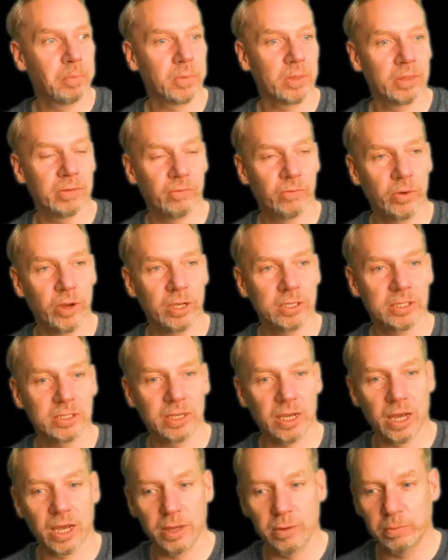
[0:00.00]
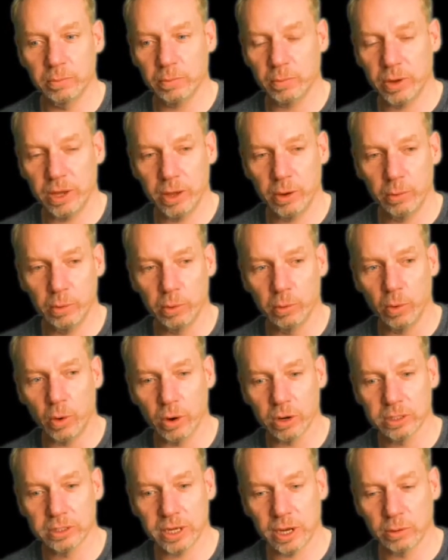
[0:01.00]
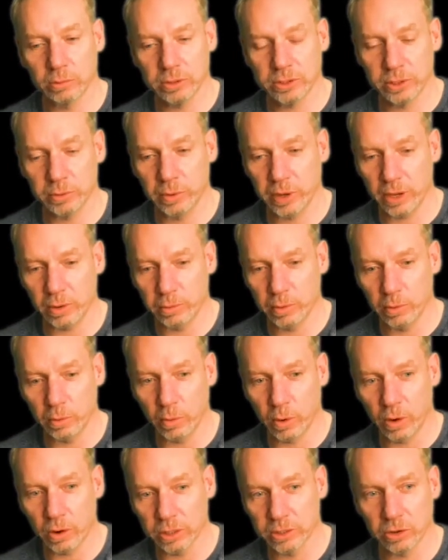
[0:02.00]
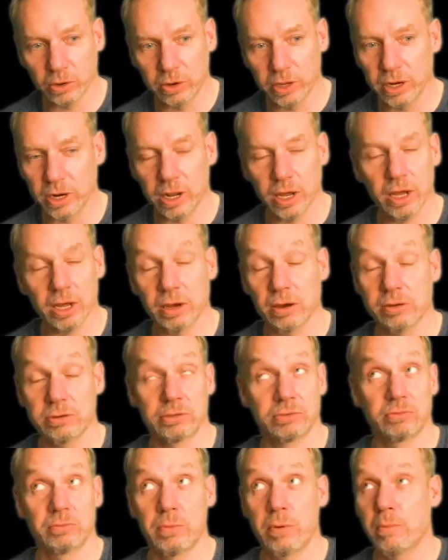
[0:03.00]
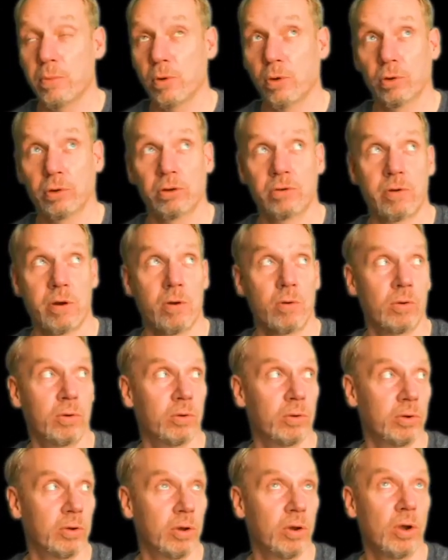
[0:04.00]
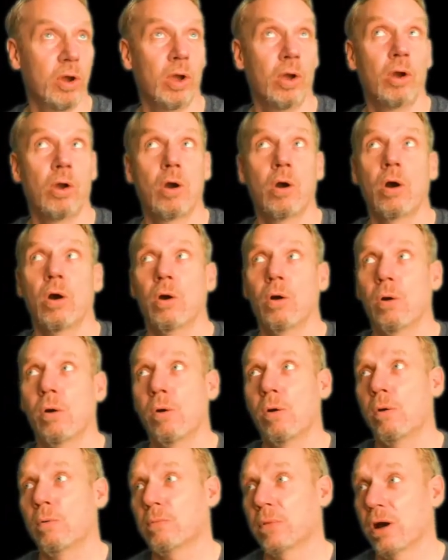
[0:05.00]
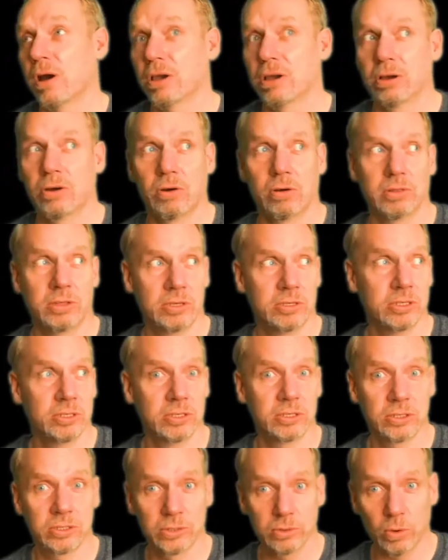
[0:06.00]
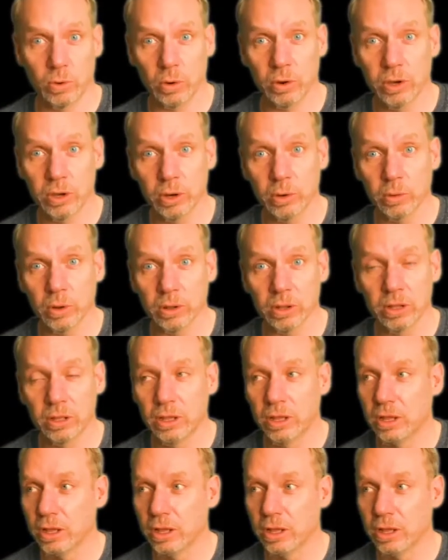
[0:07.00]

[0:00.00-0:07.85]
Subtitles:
First time we walked down to it and we walked on it, I just remember looking around going, oh my God, this is so cool.